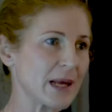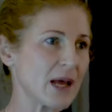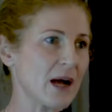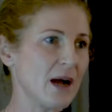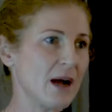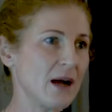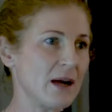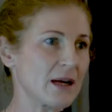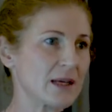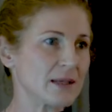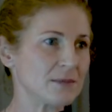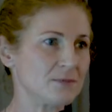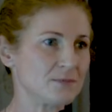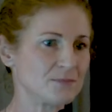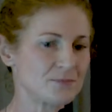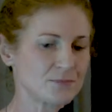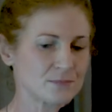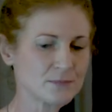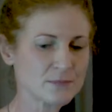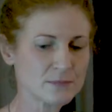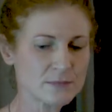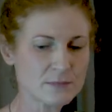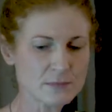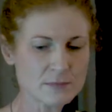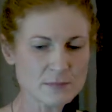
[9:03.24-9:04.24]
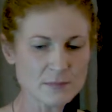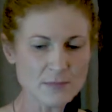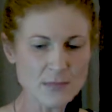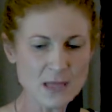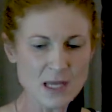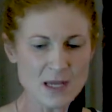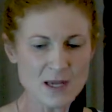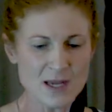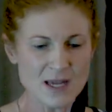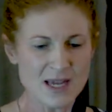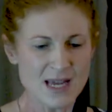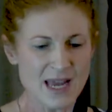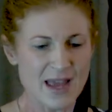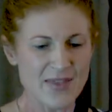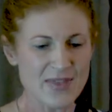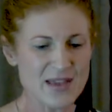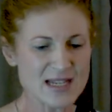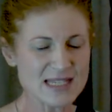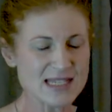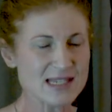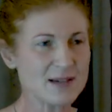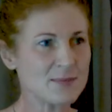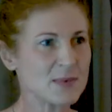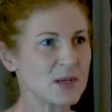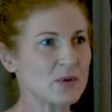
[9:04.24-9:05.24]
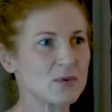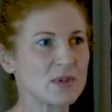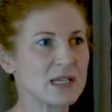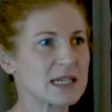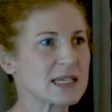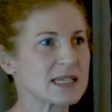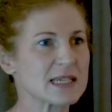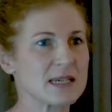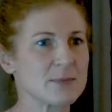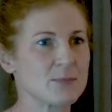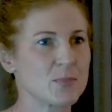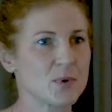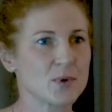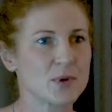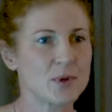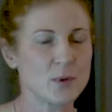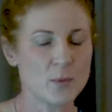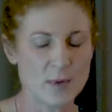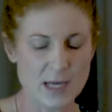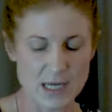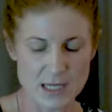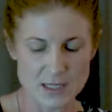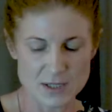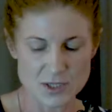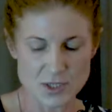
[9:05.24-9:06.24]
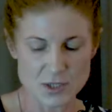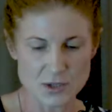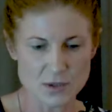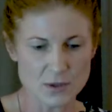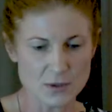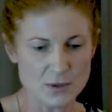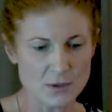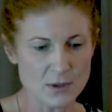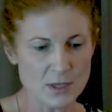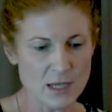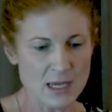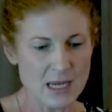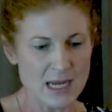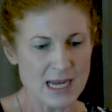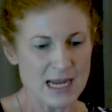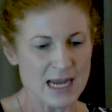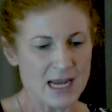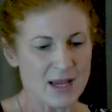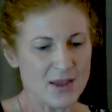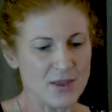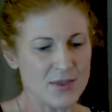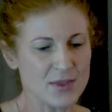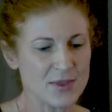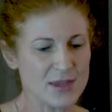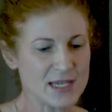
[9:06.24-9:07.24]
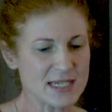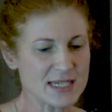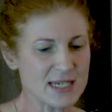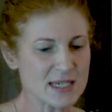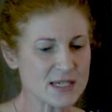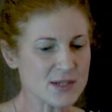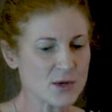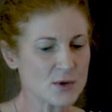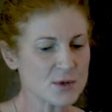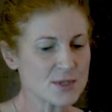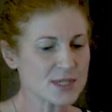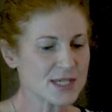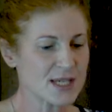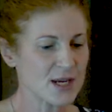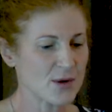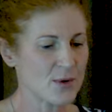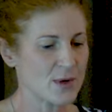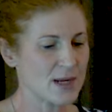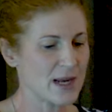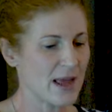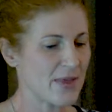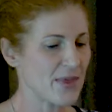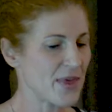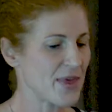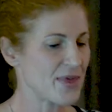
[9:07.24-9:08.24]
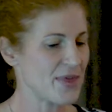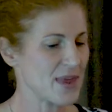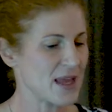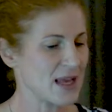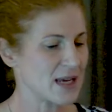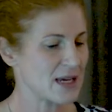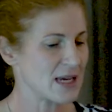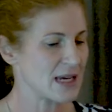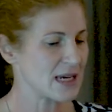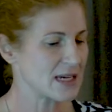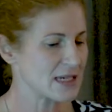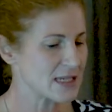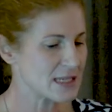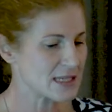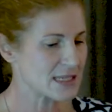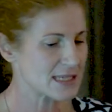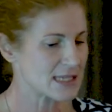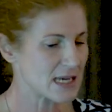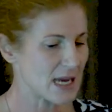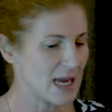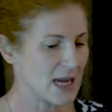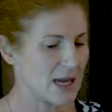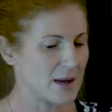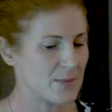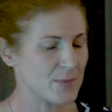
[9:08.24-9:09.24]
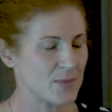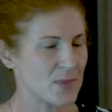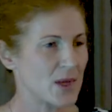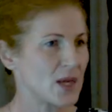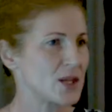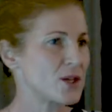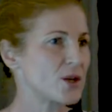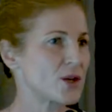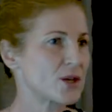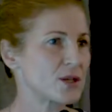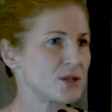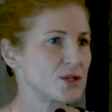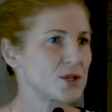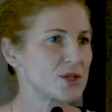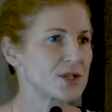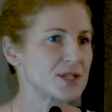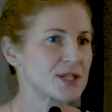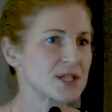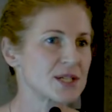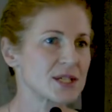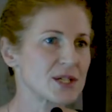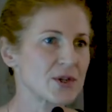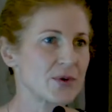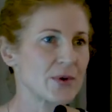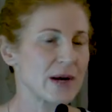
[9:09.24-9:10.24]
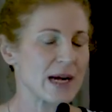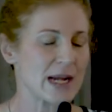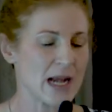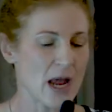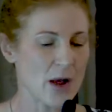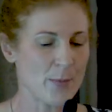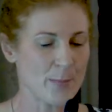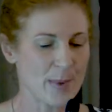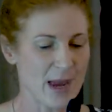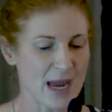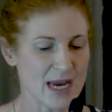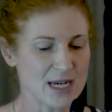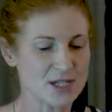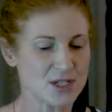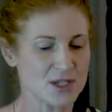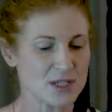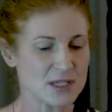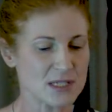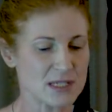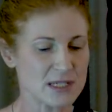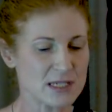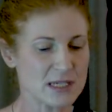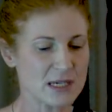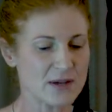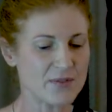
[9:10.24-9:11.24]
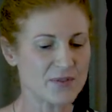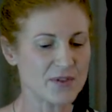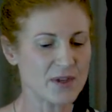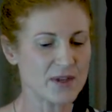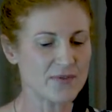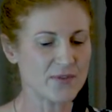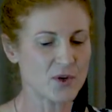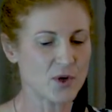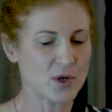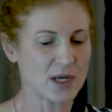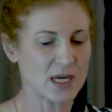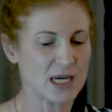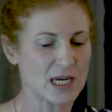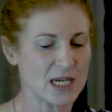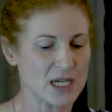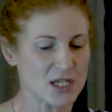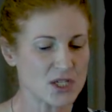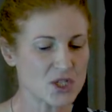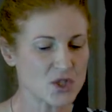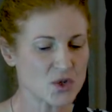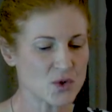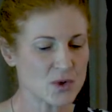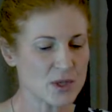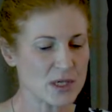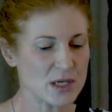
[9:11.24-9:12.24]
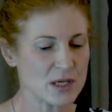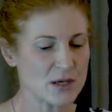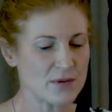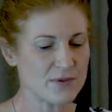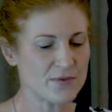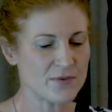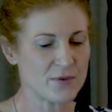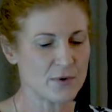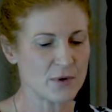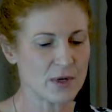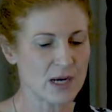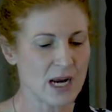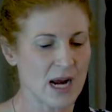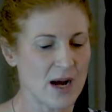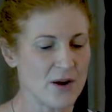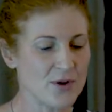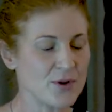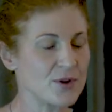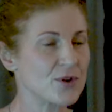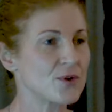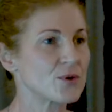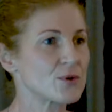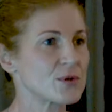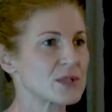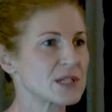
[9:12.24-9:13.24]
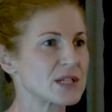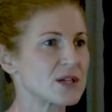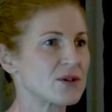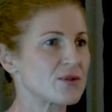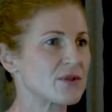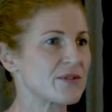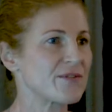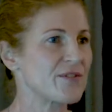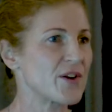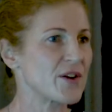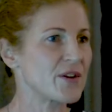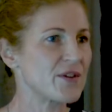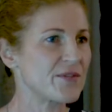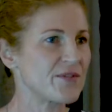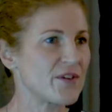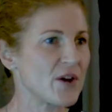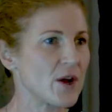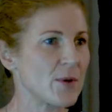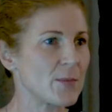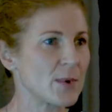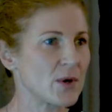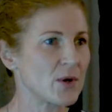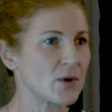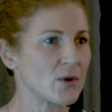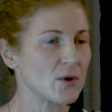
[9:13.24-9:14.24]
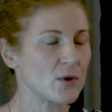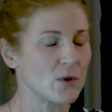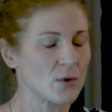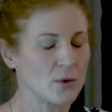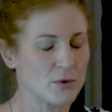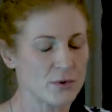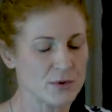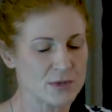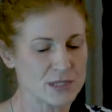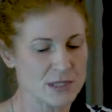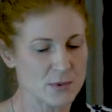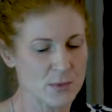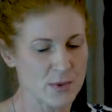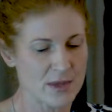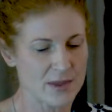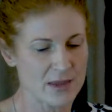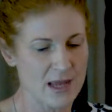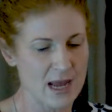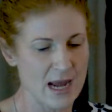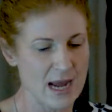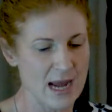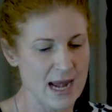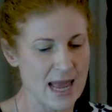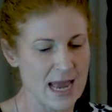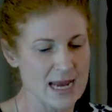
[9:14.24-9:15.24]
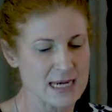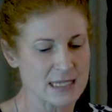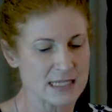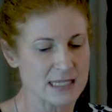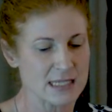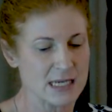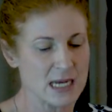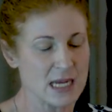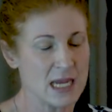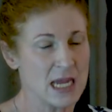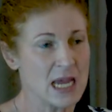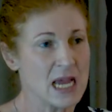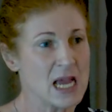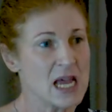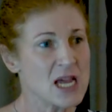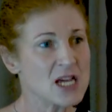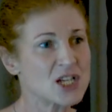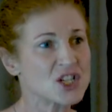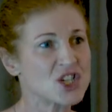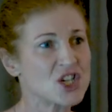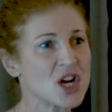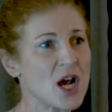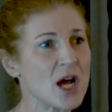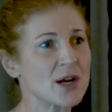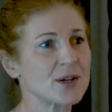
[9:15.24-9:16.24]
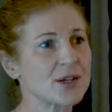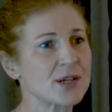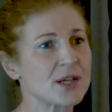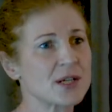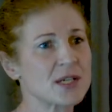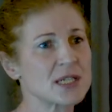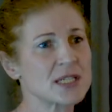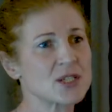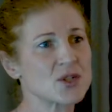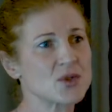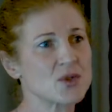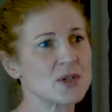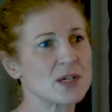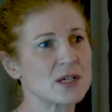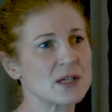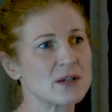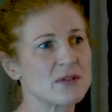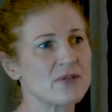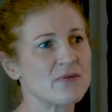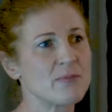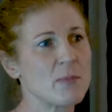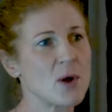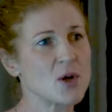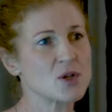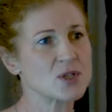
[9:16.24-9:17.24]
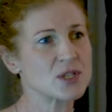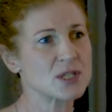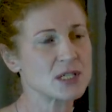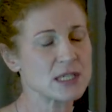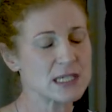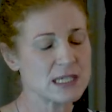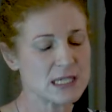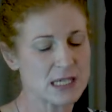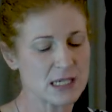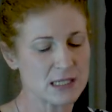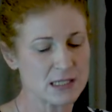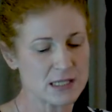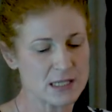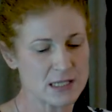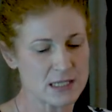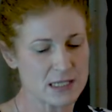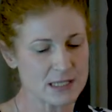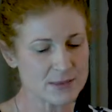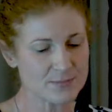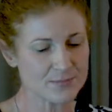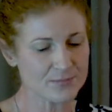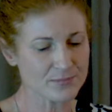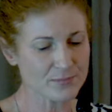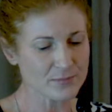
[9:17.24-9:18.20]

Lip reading: high. And that's something really simple that we can do. This is also another thing is that you can use to screen our patients. If they've got a history of recurrent nausea or photophobia or auras with their headaches, childhood history of motion sickness,